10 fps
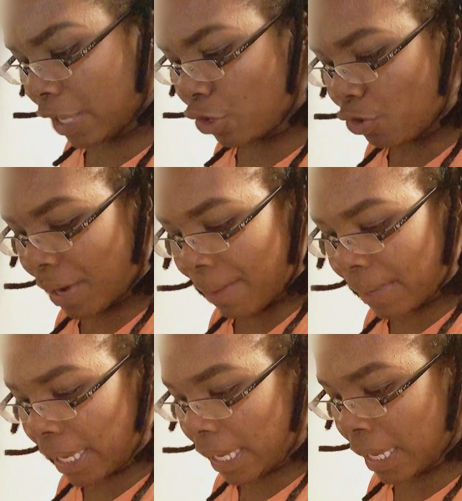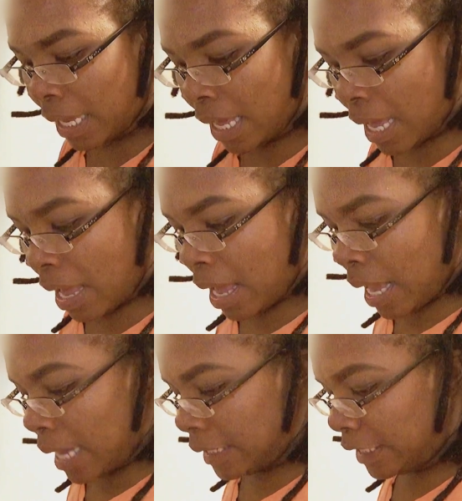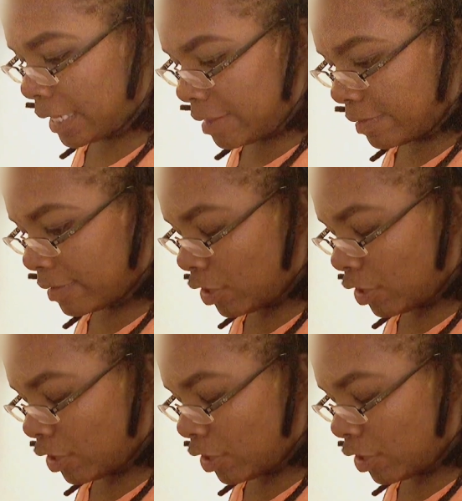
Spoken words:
you know what I mean? Just